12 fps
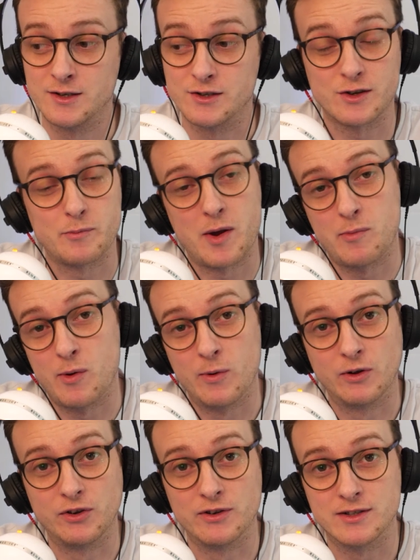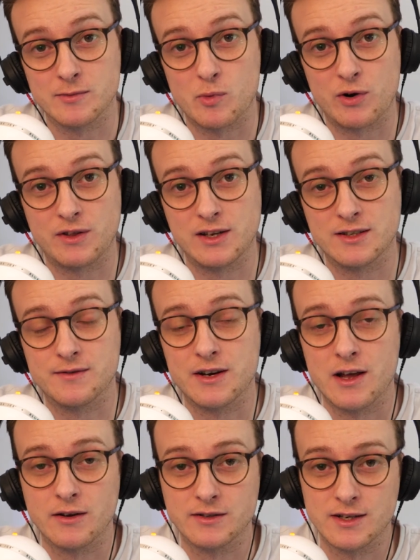So maybe we'll do some more of these
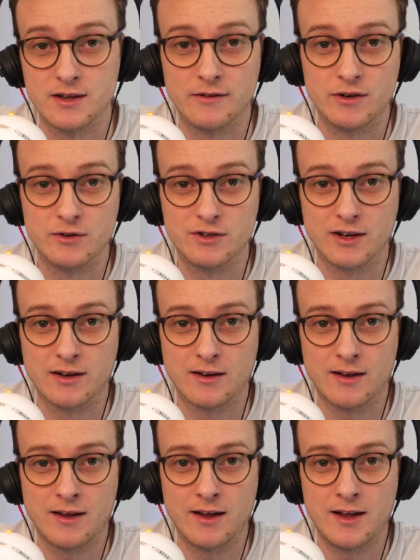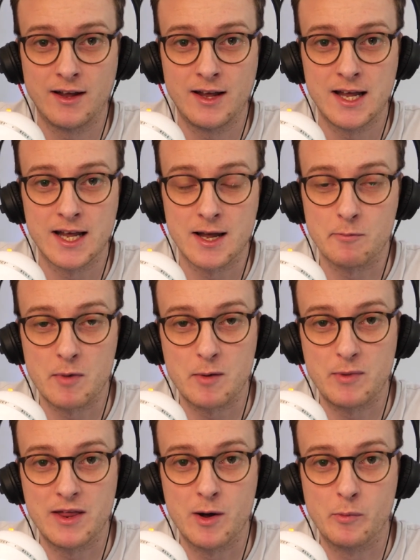videos in the future, and
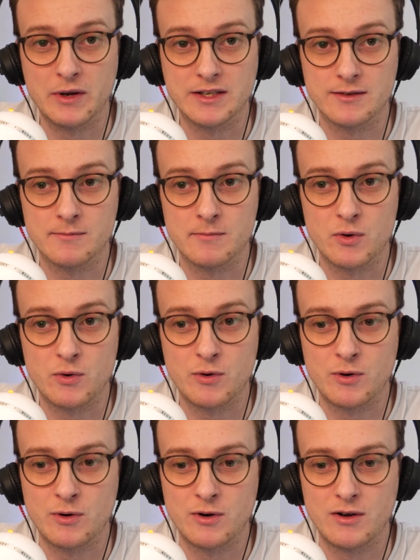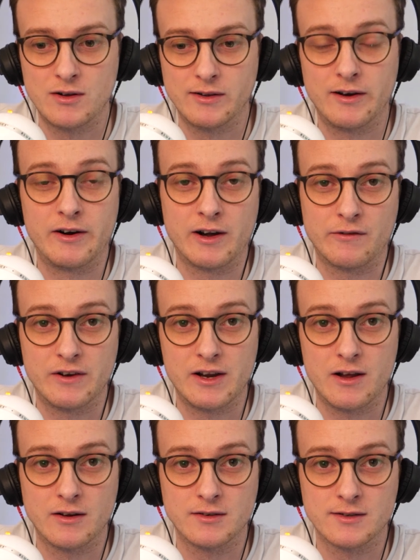maybe there'll be some more lyric
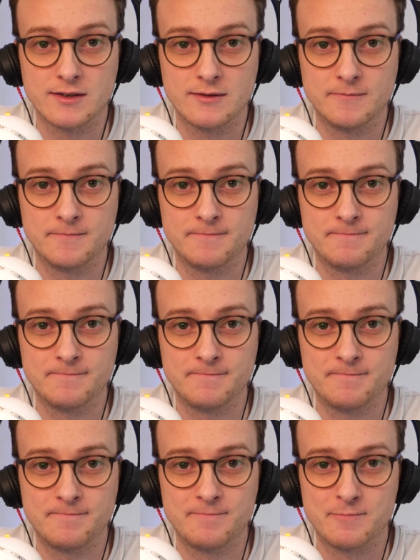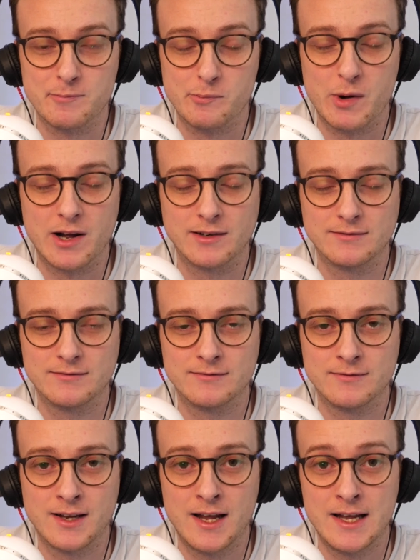videos. But
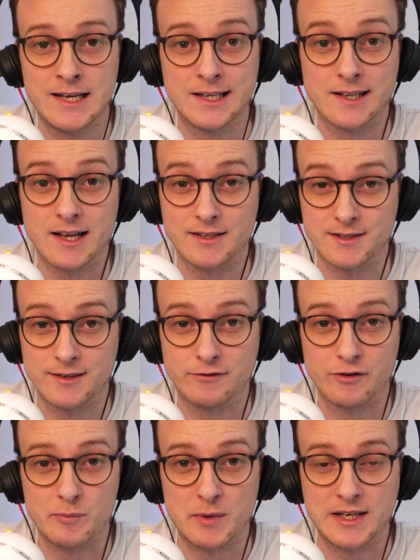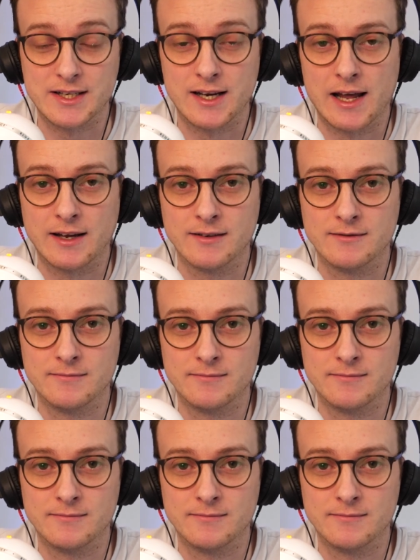that's it from me today.